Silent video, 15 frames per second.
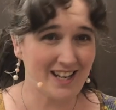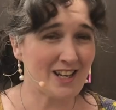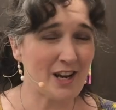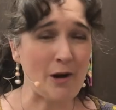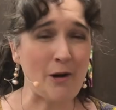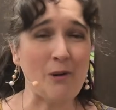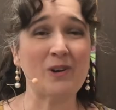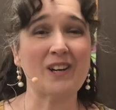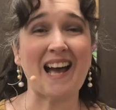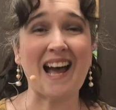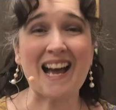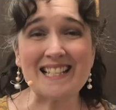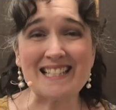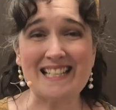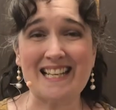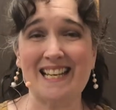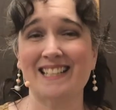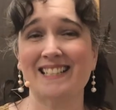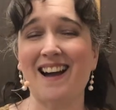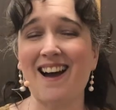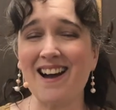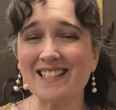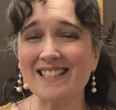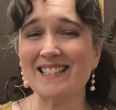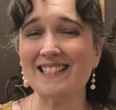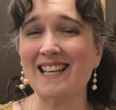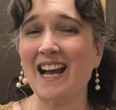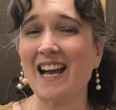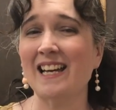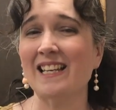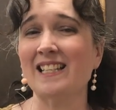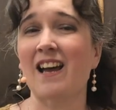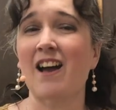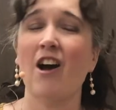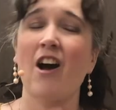No, God did. God designed